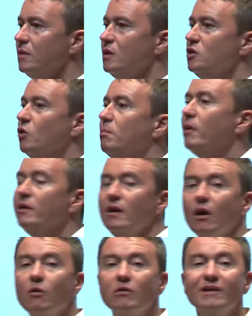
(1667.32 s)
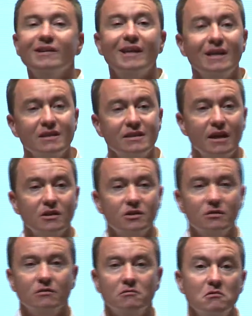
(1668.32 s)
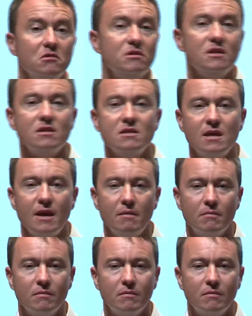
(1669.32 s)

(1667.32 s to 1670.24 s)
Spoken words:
Is your body holding less tension, or is it the same?